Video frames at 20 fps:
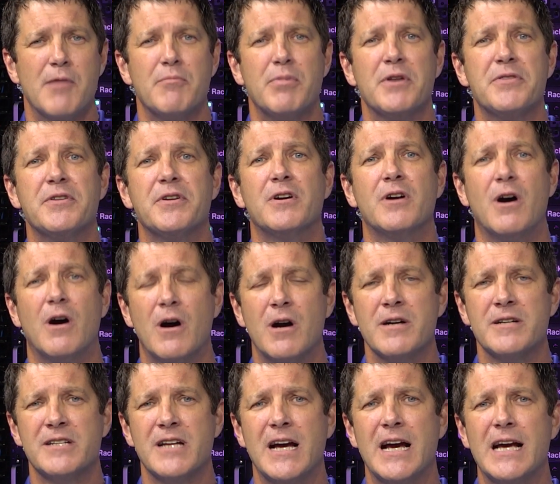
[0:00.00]
But there
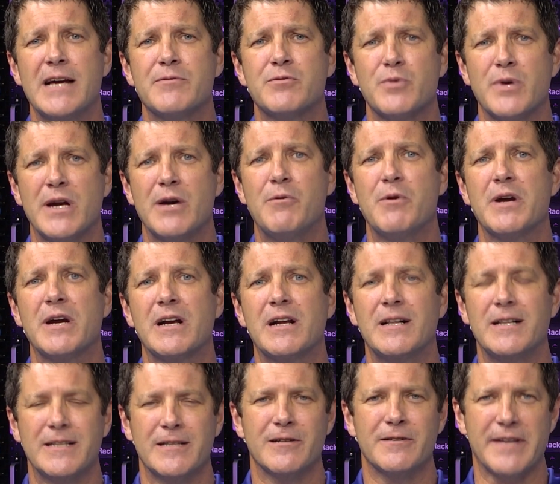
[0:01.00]
are times when I want to
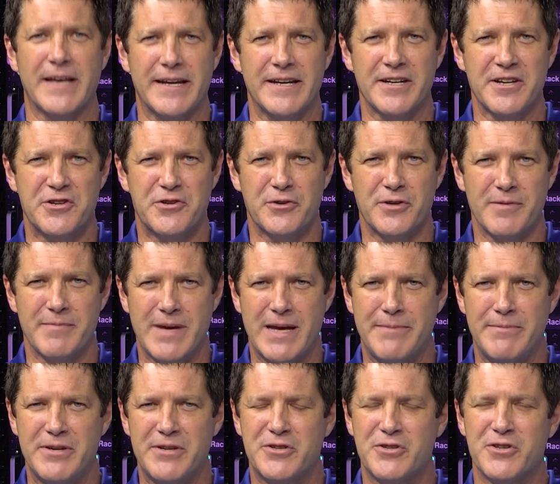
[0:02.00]
clear that history.
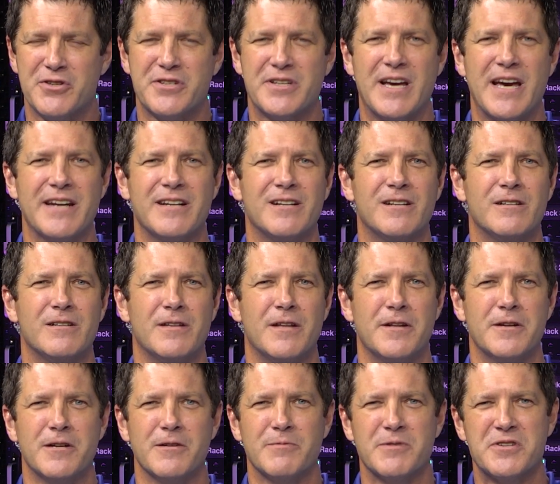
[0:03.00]
Maybe it's just gotten
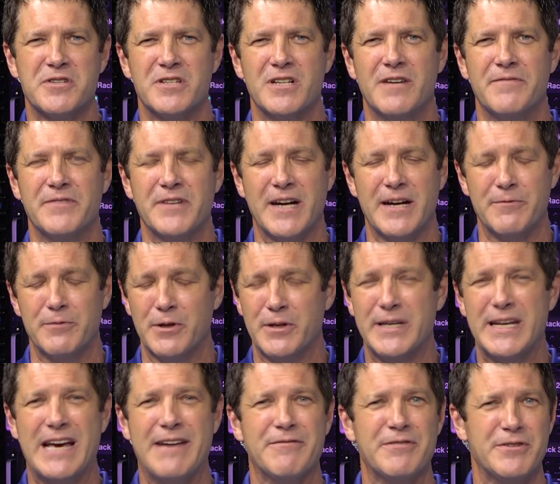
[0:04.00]
cluttered with stuff that I
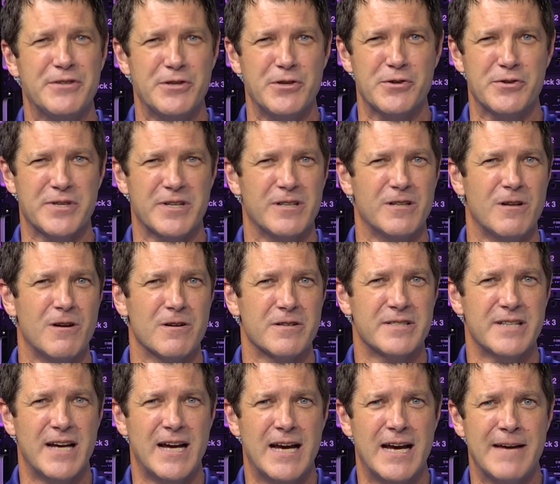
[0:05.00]
really haven't used in a long
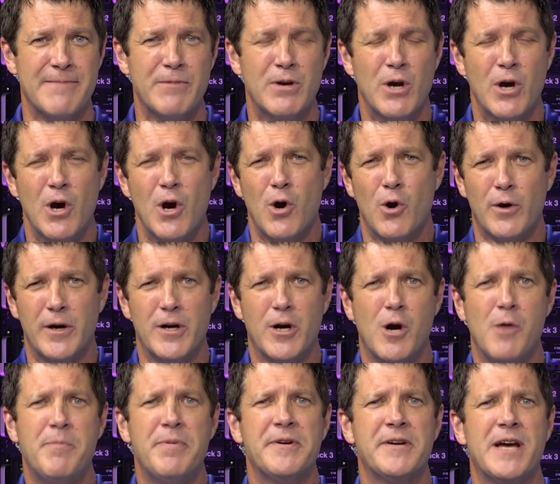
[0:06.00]
time, or I
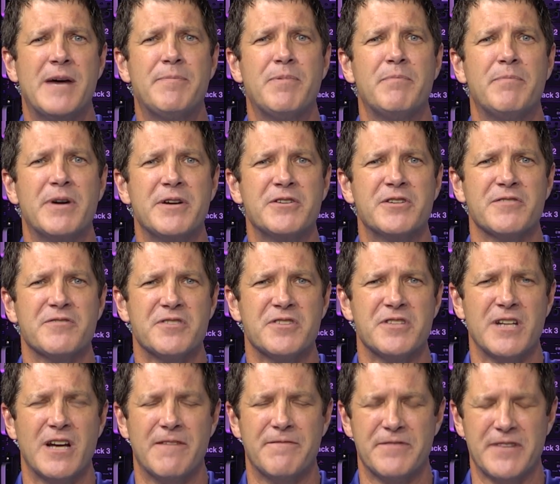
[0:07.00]
opened up a bunch of
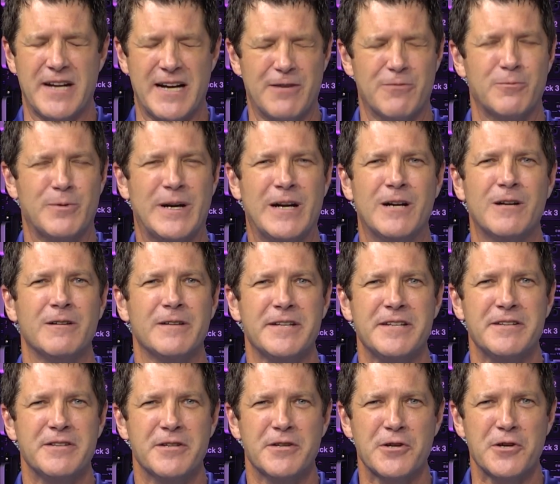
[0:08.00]
stuff that I rarely
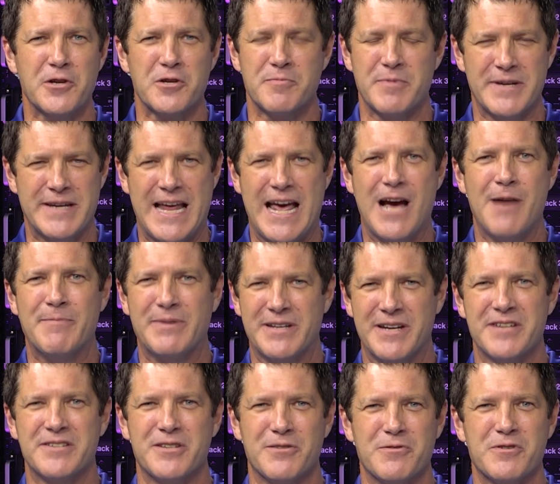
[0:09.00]
use, but now
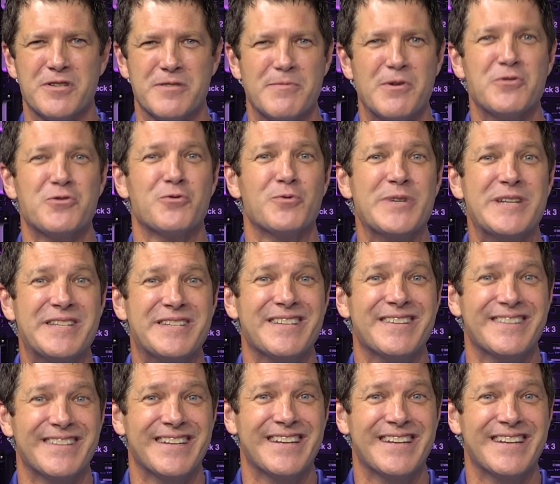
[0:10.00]
because it was the most recent